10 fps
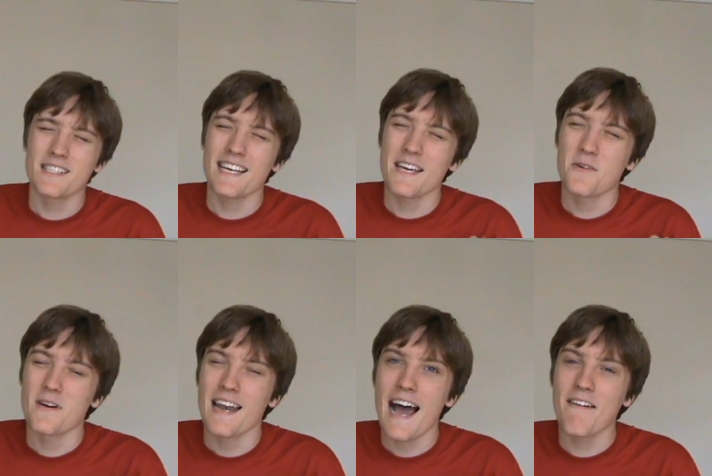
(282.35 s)
say you
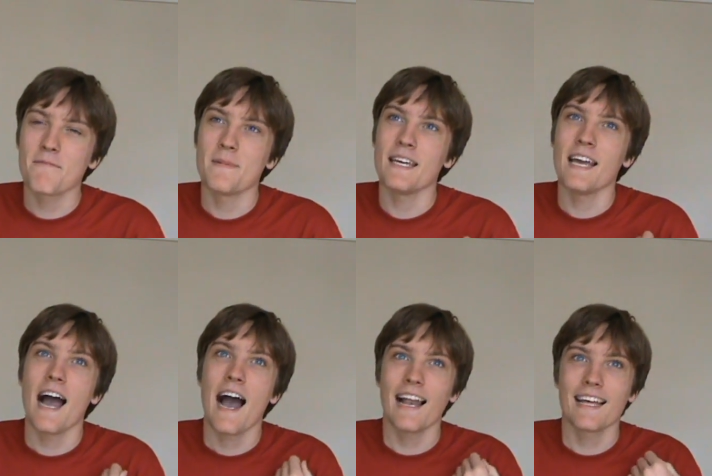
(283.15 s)
love me,
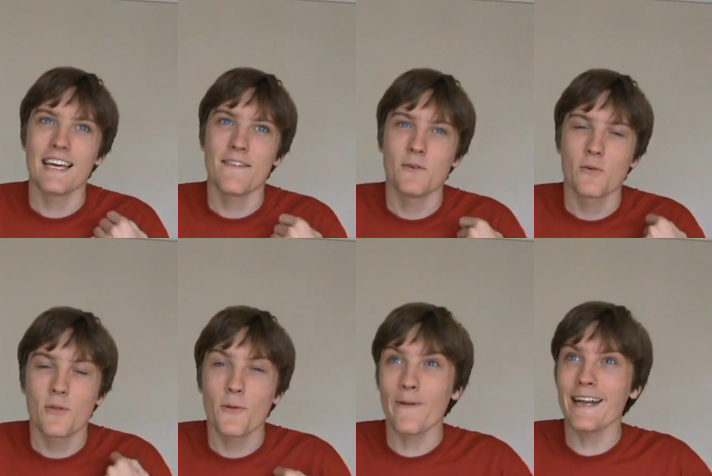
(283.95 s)
I'll give you 3